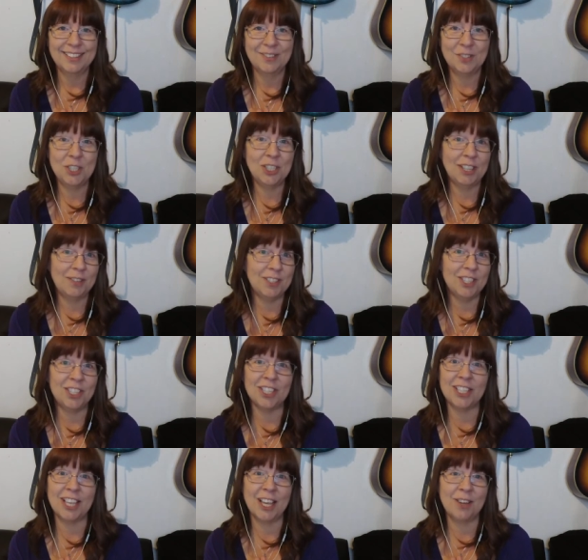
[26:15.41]
Would you love to
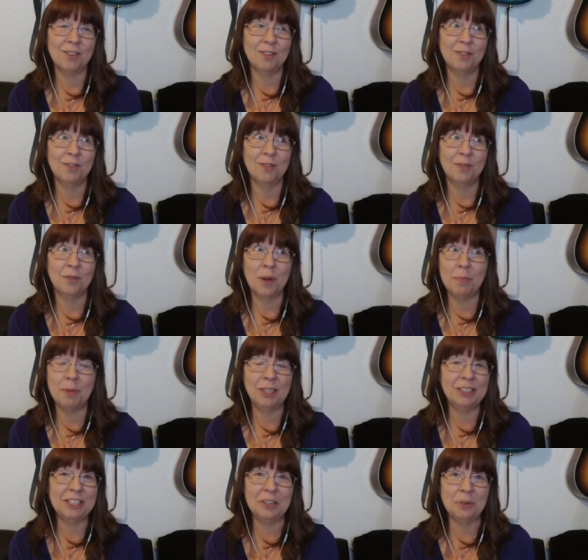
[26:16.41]
just like
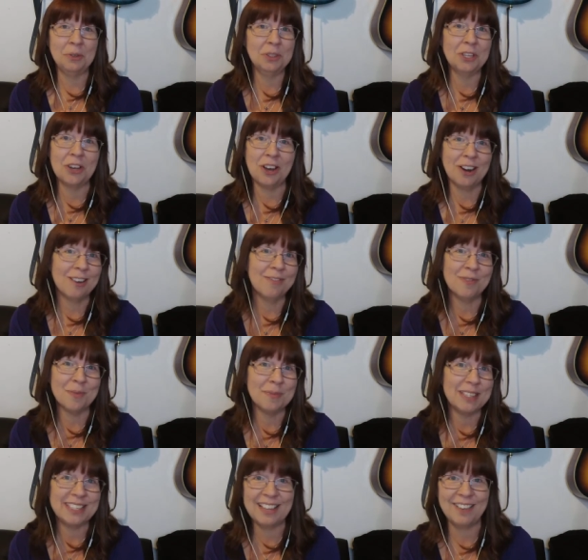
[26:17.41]
rebuild an old car
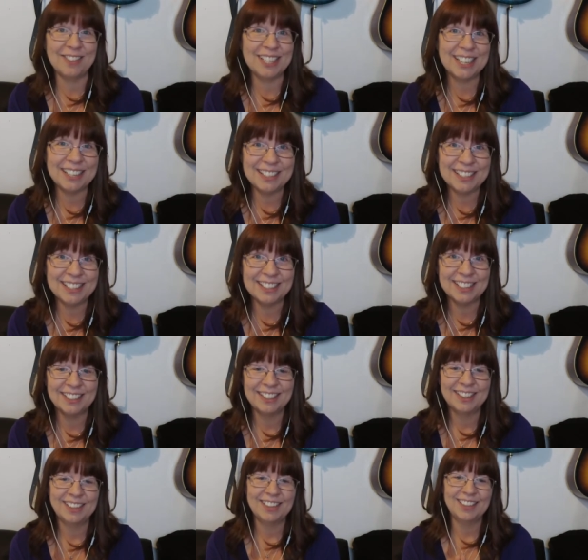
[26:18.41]
from the 70s?
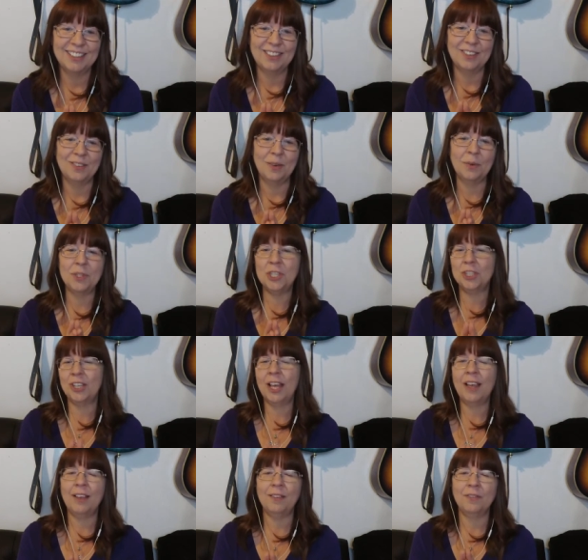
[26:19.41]
What would you
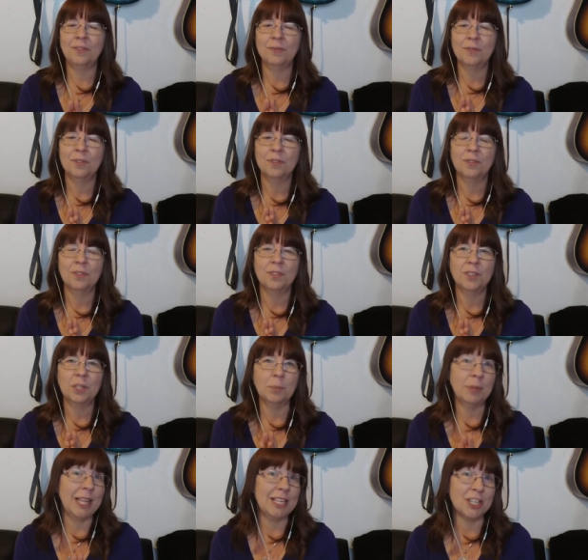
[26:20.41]
love?
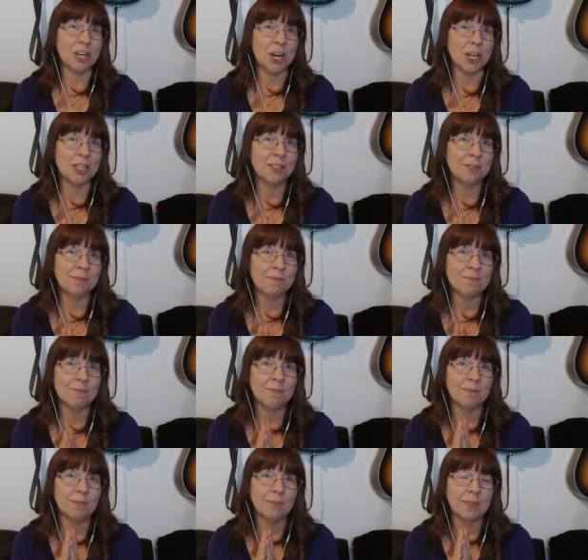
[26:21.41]
To plant a garden?
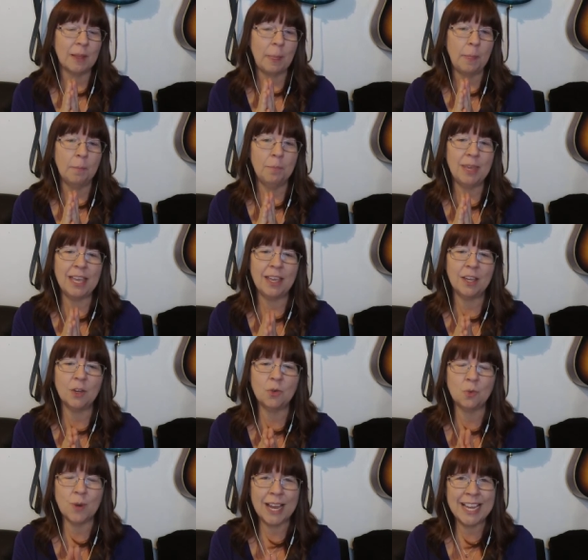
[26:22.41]
Be a
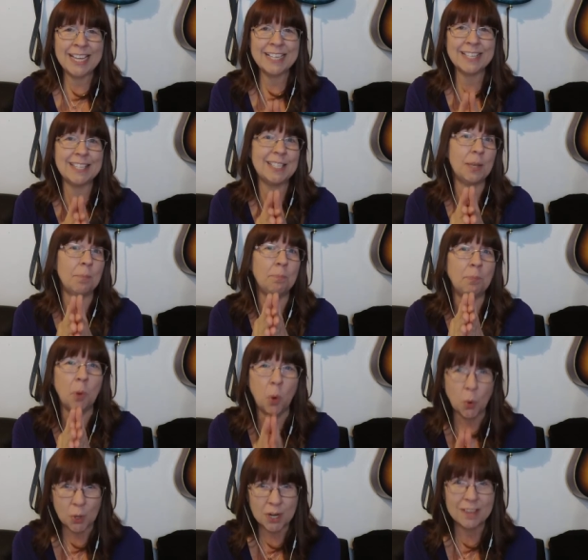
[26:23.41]
great
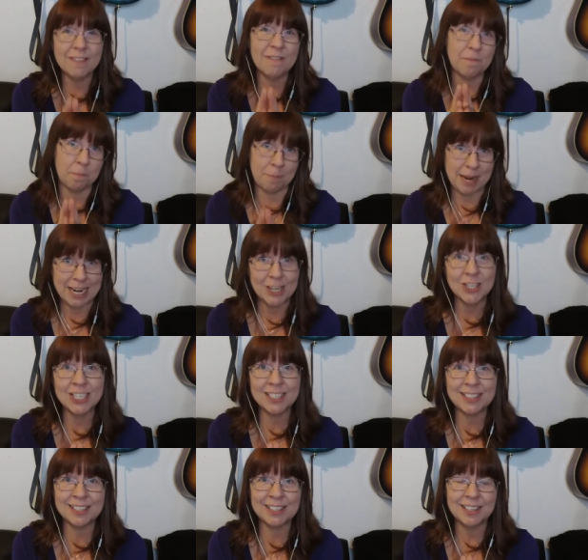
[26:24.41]
supportive
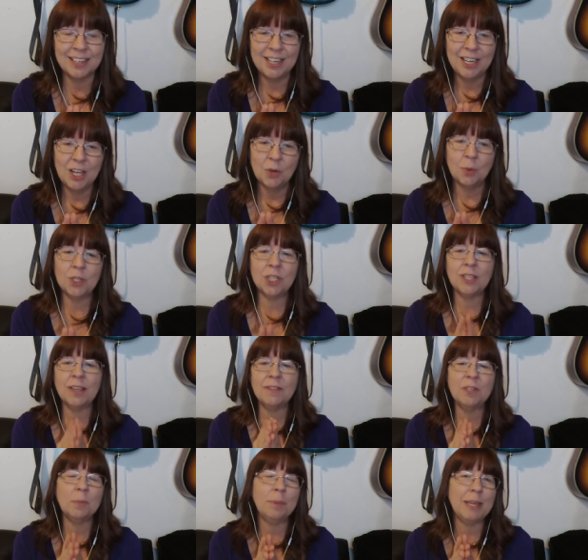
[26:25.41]
parent? Would you
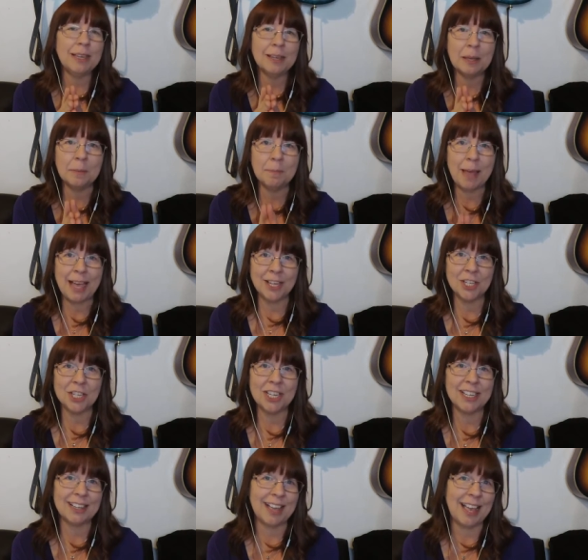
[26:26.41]
love to be a
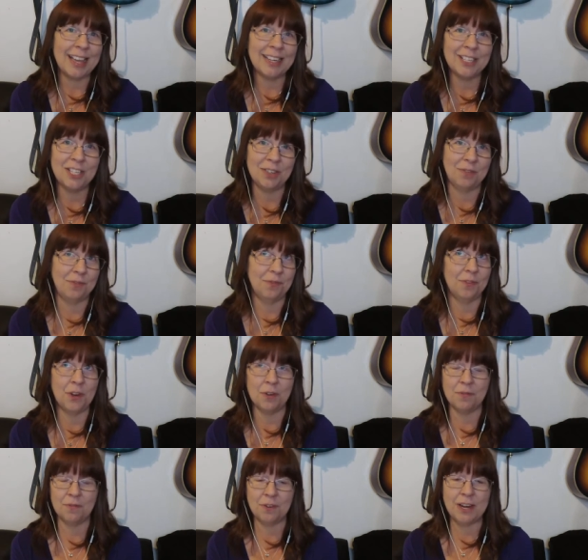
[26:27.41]
compassionate guide to
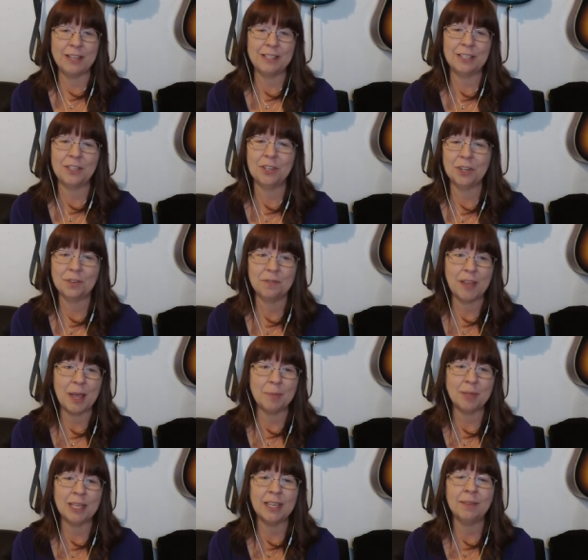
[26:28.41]
your friends and to your
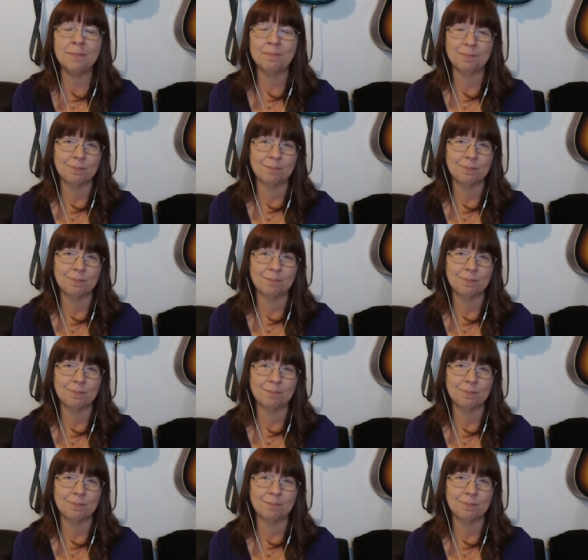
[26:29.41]
family?